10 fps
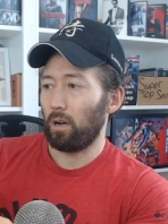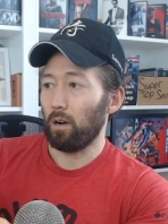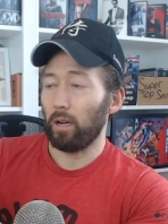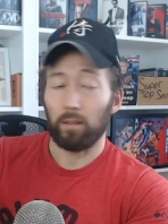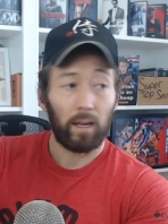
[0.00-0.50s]
All
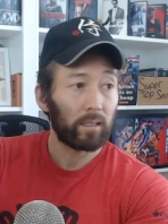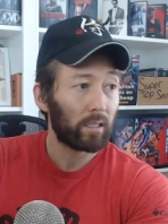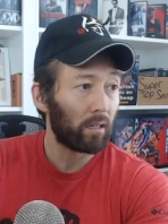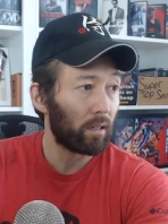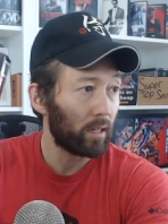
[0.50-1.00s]
right,
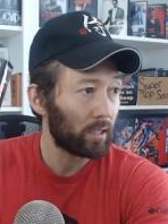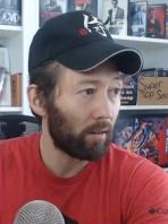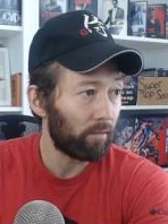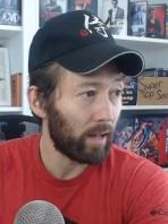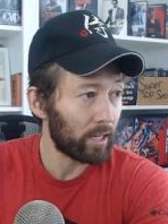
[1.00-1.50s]
that's a that's
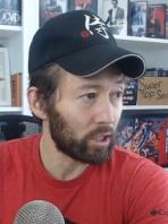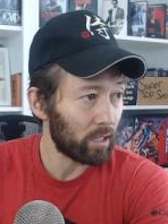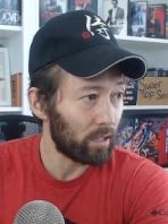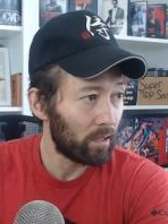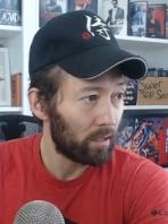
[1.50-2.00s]
a
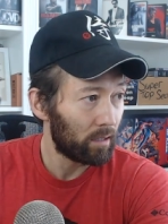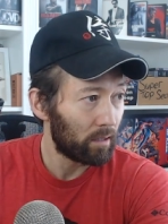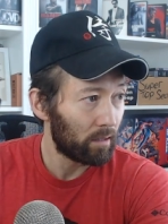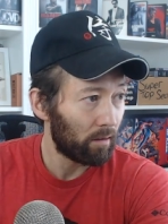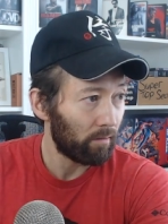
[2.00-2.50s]
flashy...
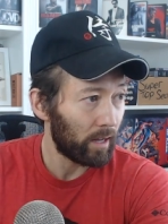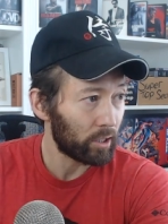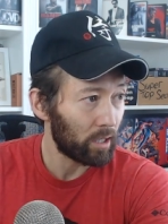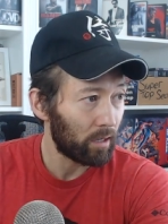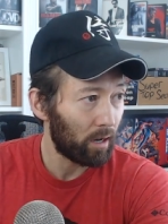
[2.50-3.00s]

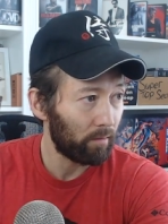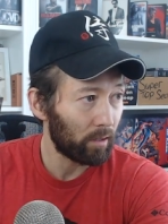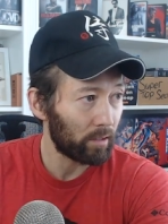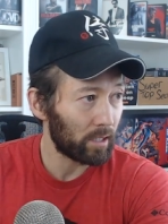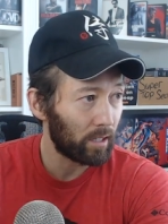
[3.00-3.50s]
Flashy
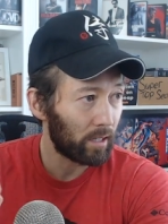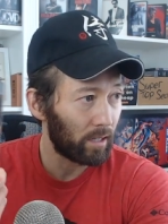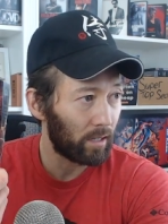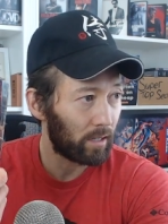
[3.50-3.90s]
cover, isn't it?